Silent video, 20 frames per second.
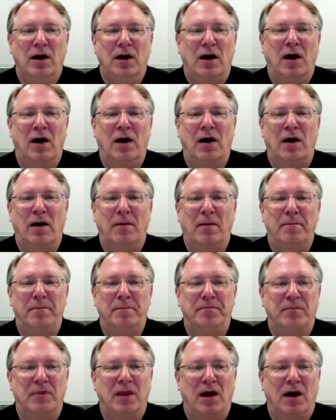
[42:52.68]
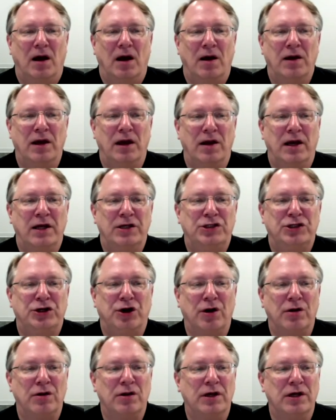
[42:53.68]
Um, again, a
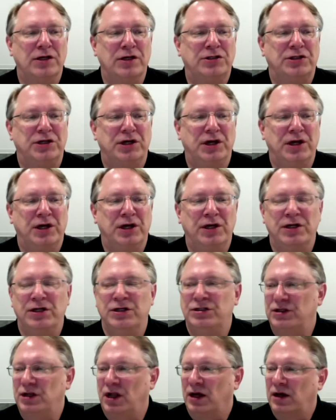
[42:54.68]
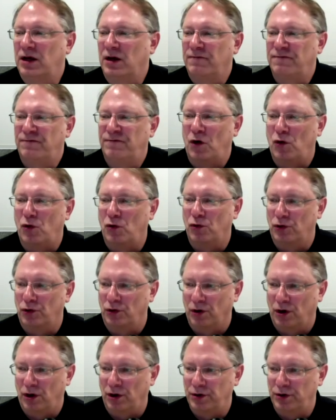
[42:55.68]
chart list is like a folder
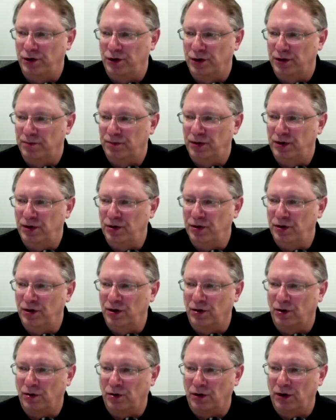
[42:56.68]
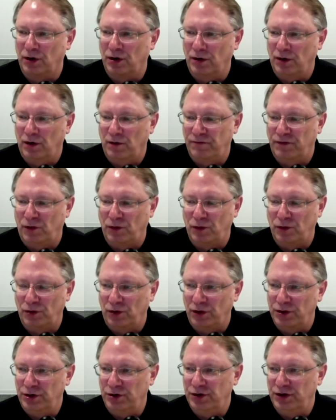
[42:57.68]
on your computer or a, or a folder
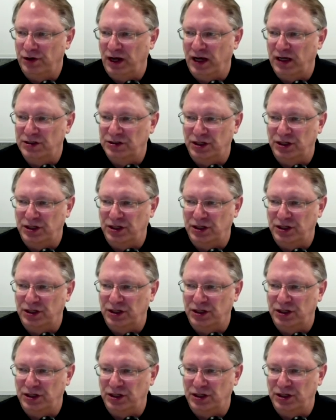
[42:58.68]
on your desk.